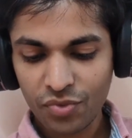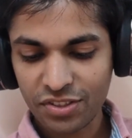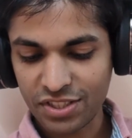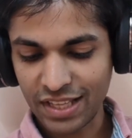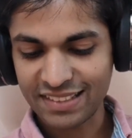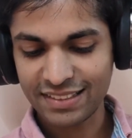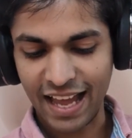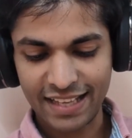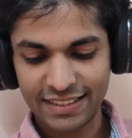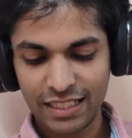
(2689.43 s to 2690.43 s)
So that's
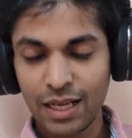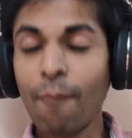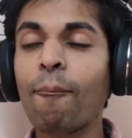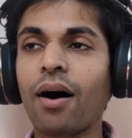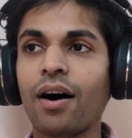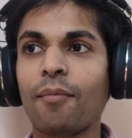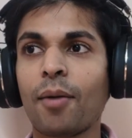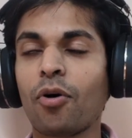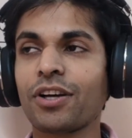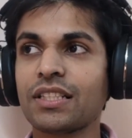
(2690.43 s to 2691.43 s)
sad. But
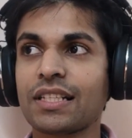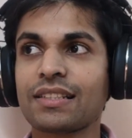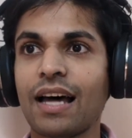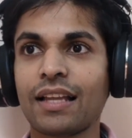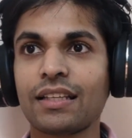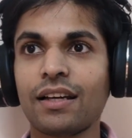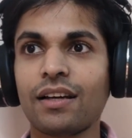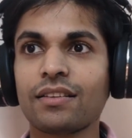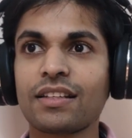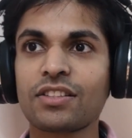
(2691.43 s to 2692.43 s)
my point is that
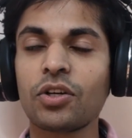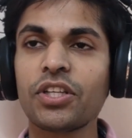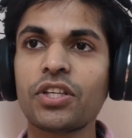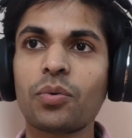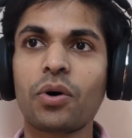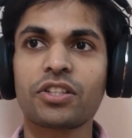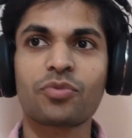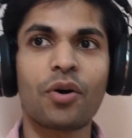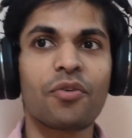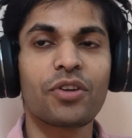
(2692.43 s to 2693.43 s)
there's no
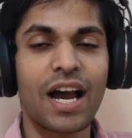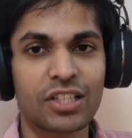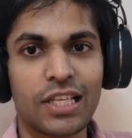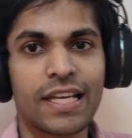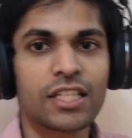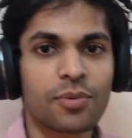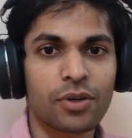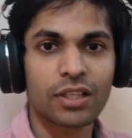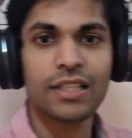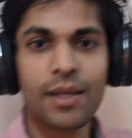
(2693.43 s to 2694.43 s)
universe where we would actually hit
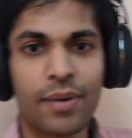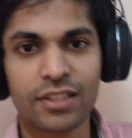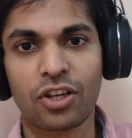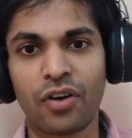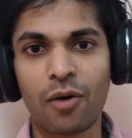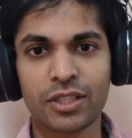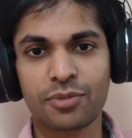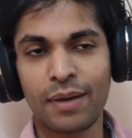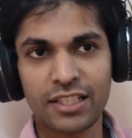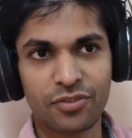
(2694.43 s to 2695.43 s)
upon the limits of how much
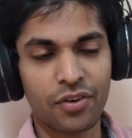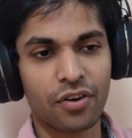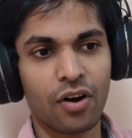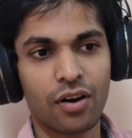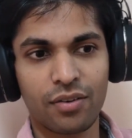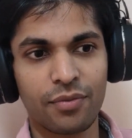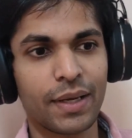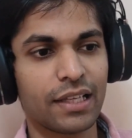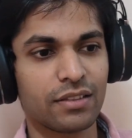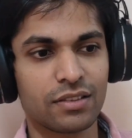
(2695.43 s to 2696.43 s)
space we've got,
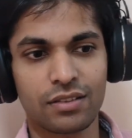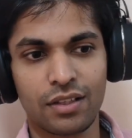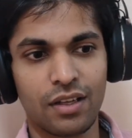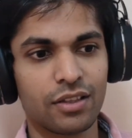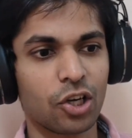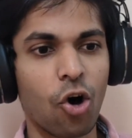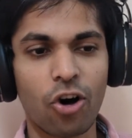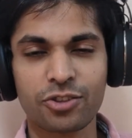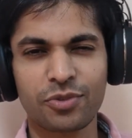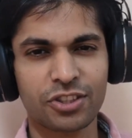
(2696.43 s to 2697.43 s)
because the
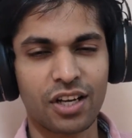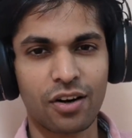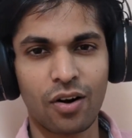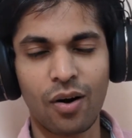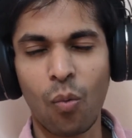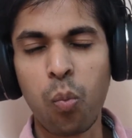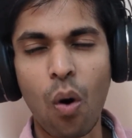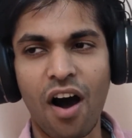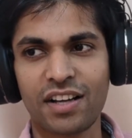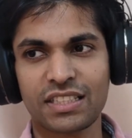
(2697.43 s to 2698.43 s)
cosmos are
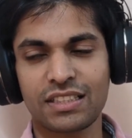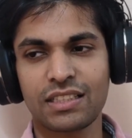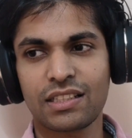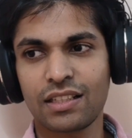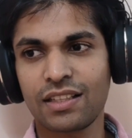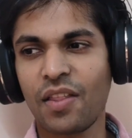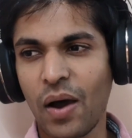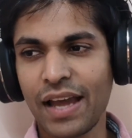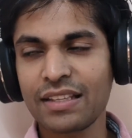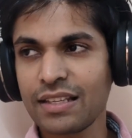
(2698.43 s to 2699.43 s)
vast. They're
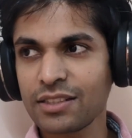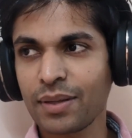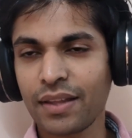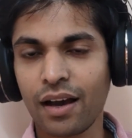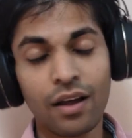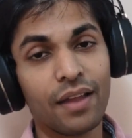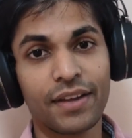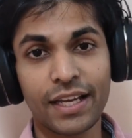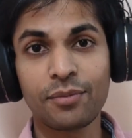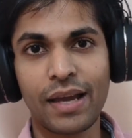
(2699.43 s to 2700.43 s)
not endless, but
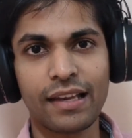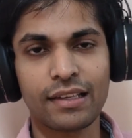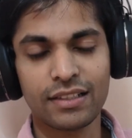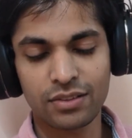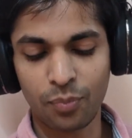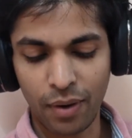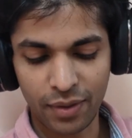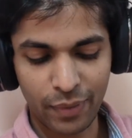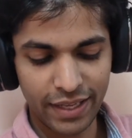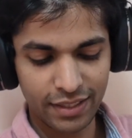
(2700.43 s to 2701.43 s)
they could be endless, by
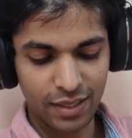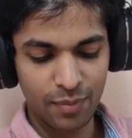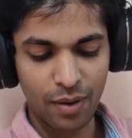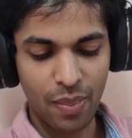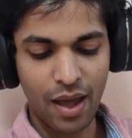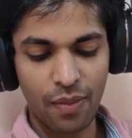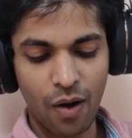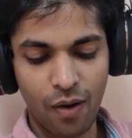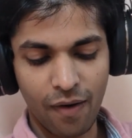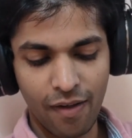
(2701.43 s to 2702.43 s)
the way, but they are
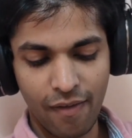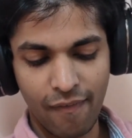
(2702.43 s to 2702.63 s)
not